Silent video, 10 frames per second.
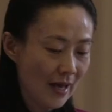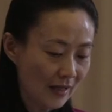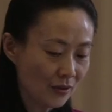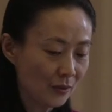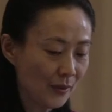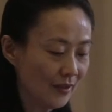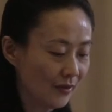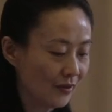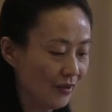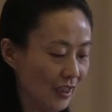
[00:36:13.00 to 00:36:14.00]
Actual
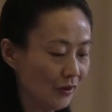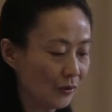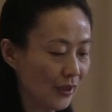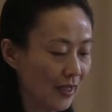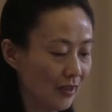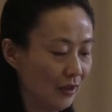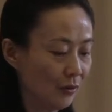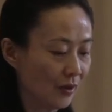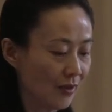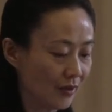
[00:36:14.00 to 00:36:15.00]
readers need to take
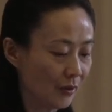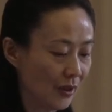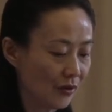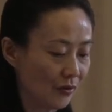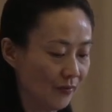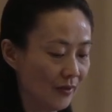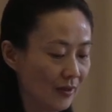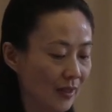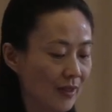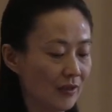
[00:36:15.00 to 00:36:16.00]
into consideration
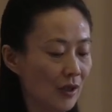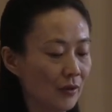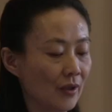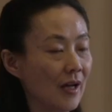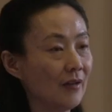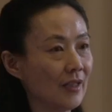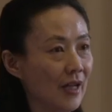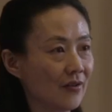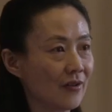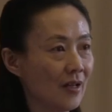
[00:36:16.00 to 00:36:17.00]
the historical
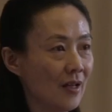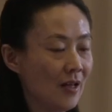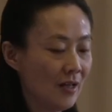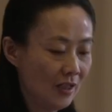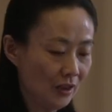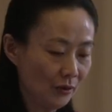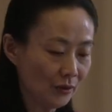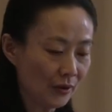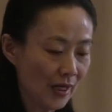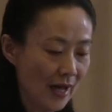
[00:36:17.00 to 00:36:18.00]
context in
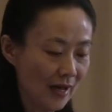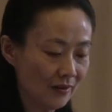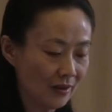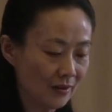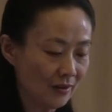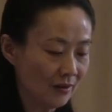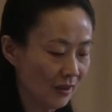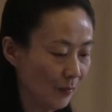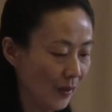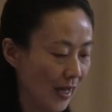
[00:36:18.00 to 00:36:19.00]
order to enter
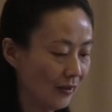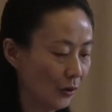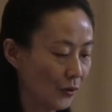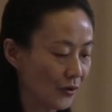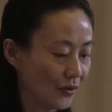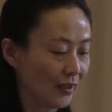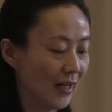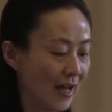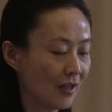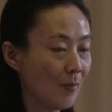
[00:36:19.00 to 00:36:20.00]
the implied author's
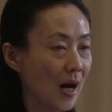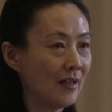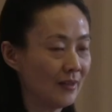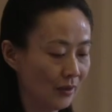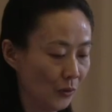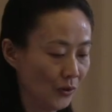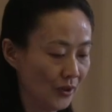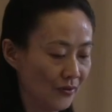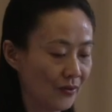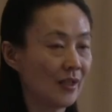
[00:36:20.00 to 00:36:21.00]
like-minded
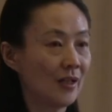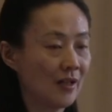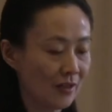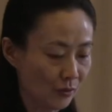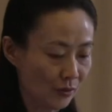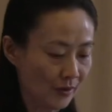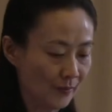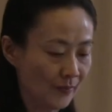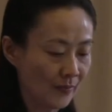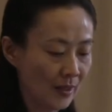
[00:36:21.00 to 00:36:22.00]
audience in history.
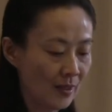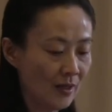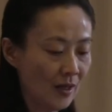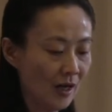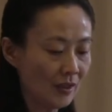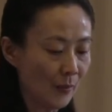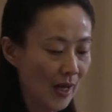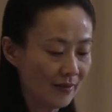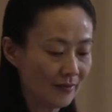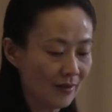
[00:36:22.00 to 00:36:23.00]

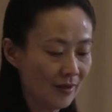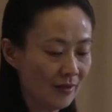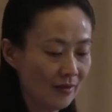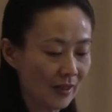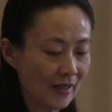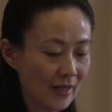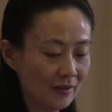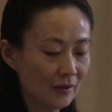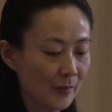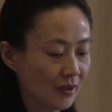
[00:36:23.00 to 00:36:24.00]
Otherwise, there
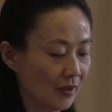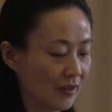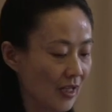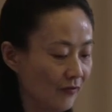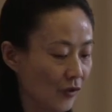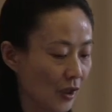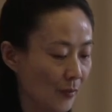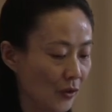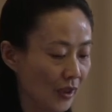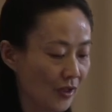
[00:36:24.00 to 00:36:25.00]
cannot be successful
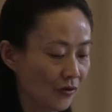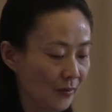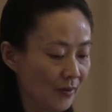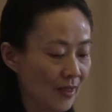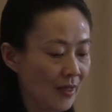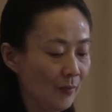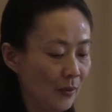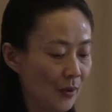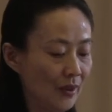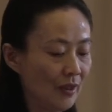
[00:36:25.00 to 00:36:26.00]
communication
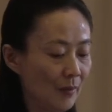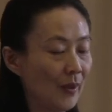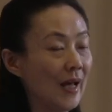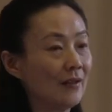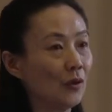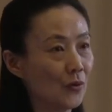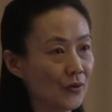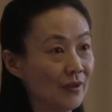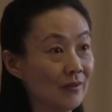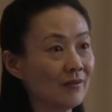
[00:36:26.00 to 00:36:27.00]
between the implied
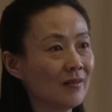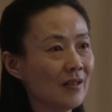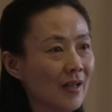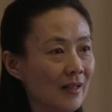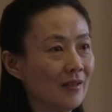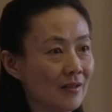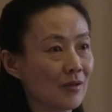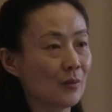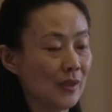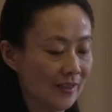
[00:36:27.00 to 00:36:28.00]
author and
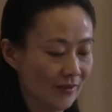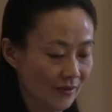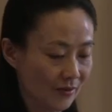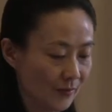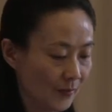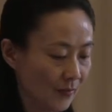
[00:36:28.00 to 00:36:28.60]
us readers.